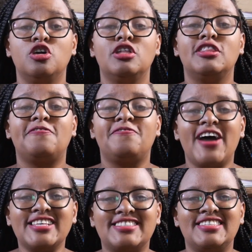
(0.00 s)
The
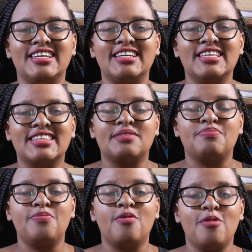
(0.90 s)
first thing that
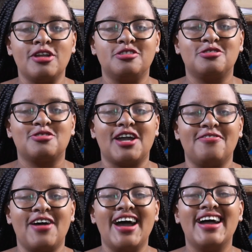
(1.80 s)
people want you to
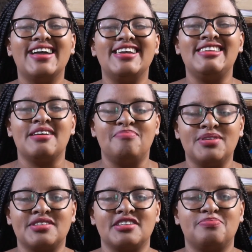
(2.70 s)
cover in a
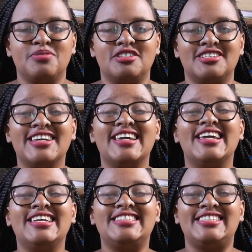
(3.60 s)
business pitch
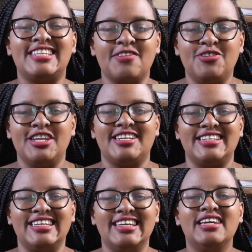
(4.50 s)
is
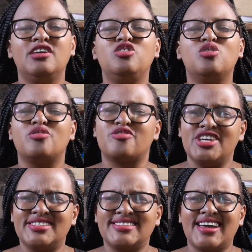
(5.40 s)
definitely your
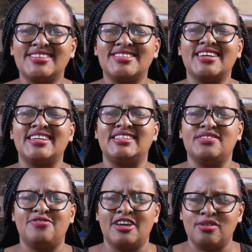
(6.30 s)
research and
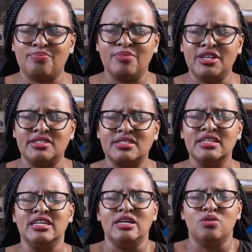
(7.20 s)
development.
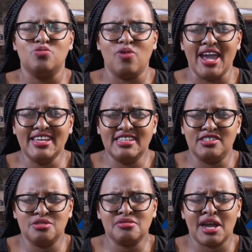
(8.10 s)
Why did
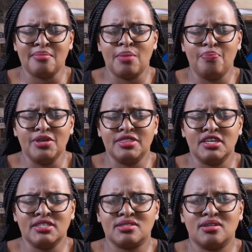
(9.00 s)
you come up with
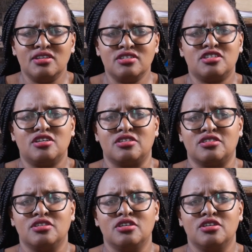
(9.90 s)
this solution?